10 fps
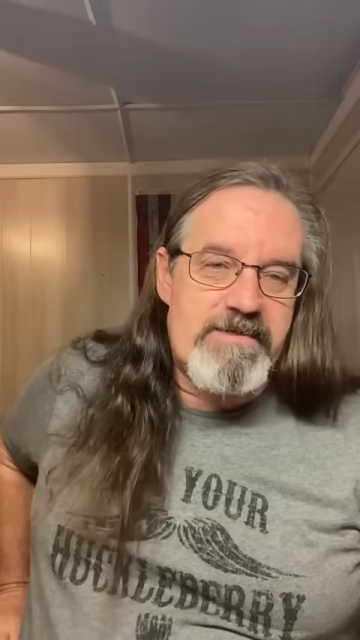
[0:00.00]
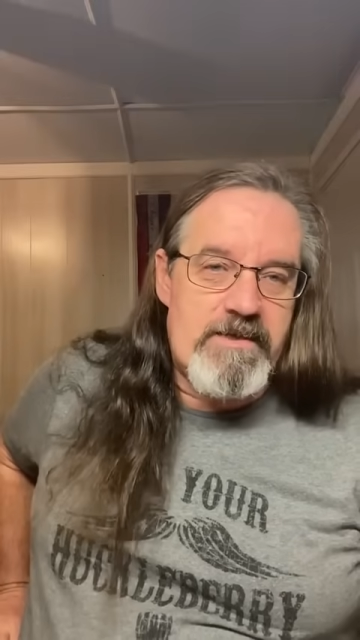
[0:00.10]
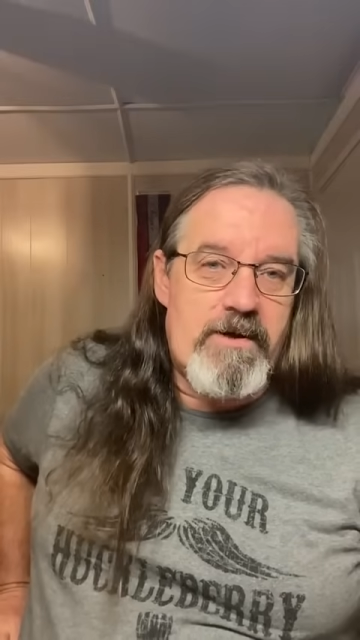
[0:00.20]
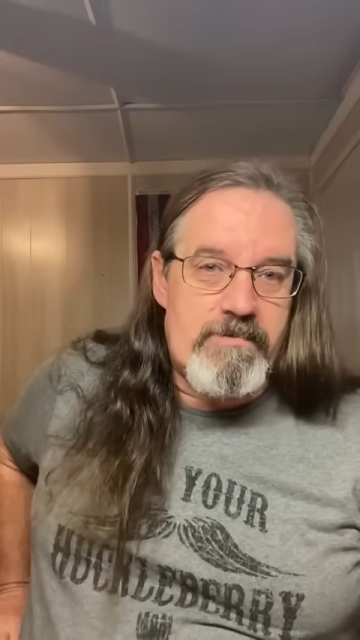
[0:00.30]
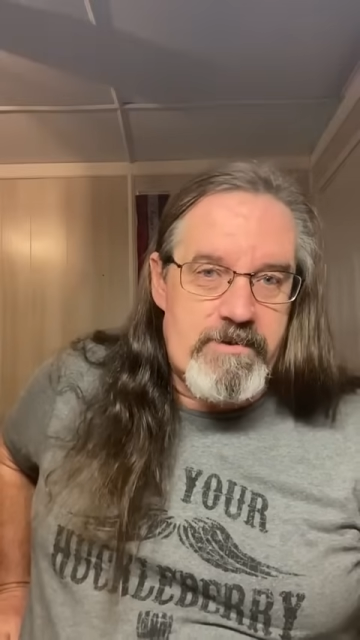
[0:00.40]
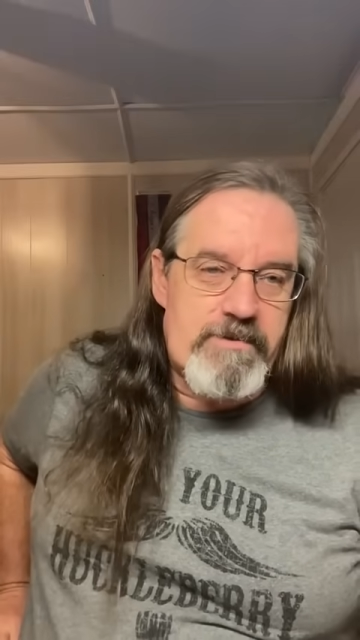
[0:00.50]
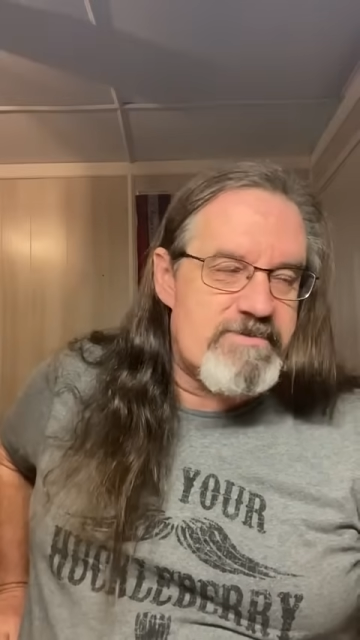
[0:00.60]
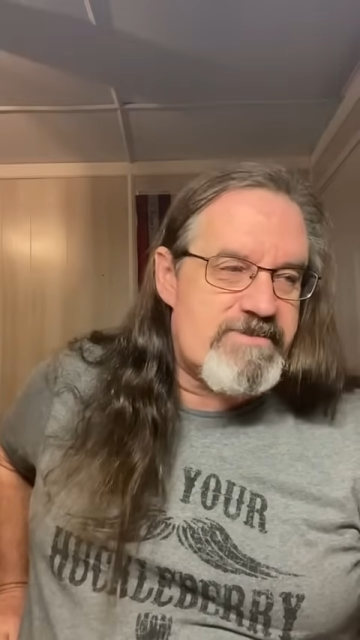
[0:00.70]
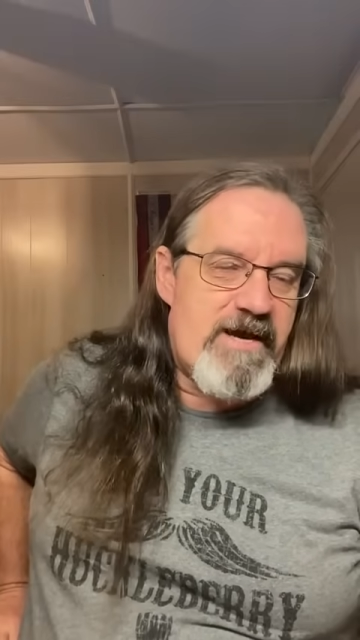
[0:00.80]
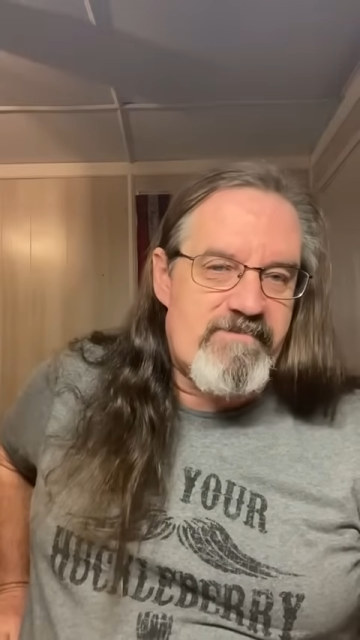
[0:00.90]
no, you're
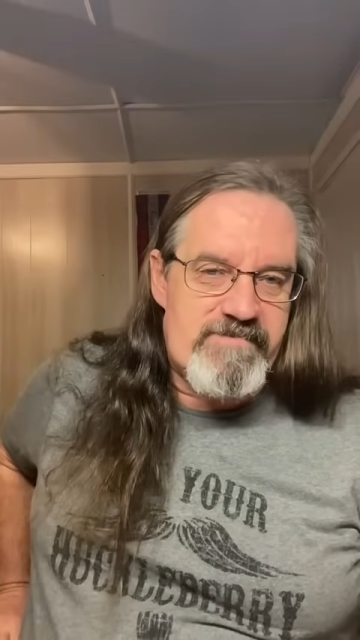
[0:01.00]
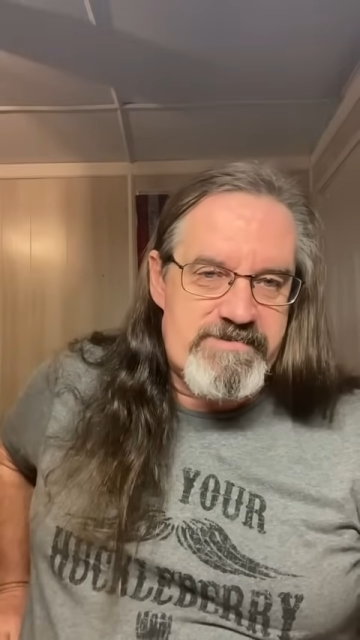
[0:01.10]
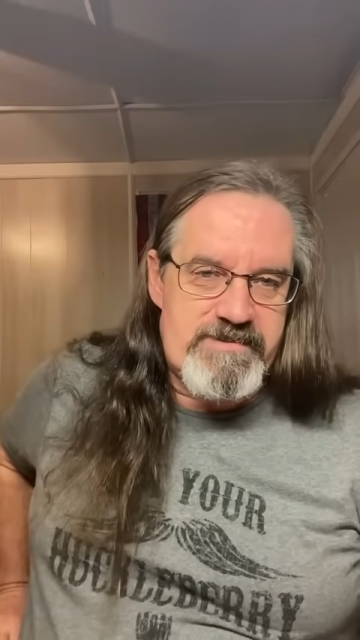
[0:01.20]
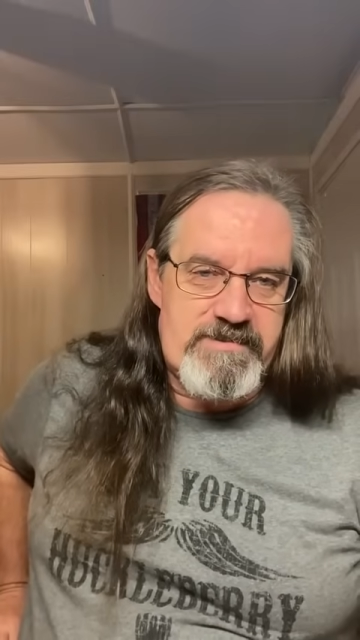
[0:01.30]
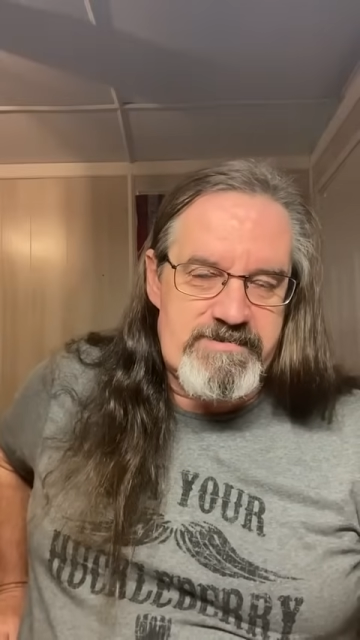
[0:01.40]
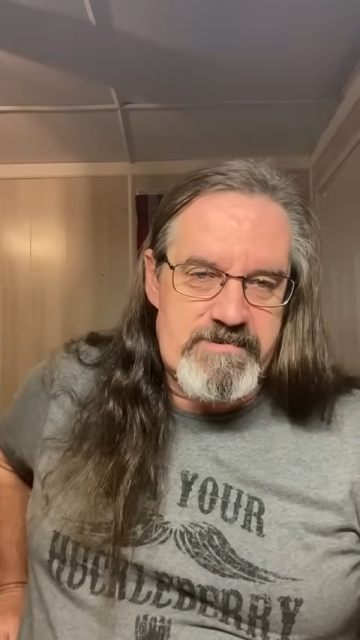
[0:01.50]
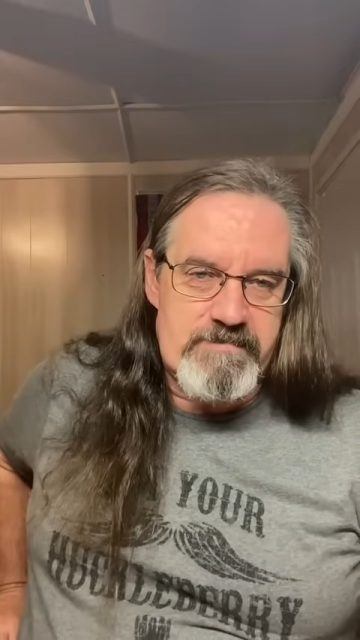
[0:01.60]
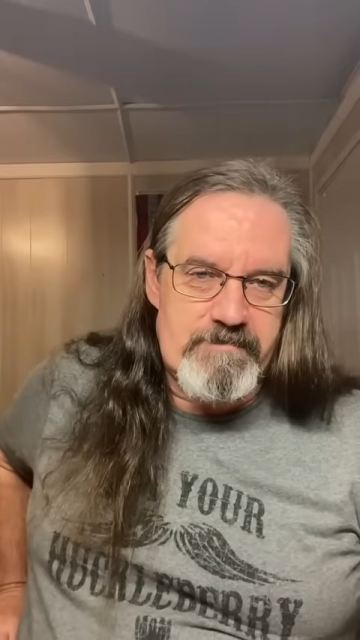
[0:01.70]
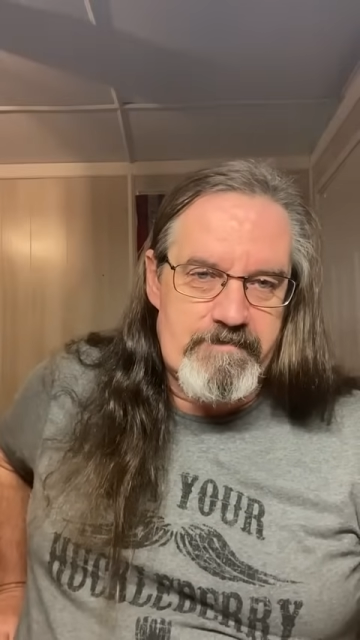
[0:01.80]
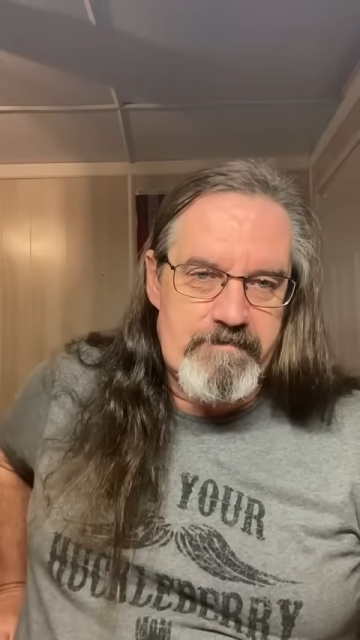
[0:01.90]
a sovereign citizen.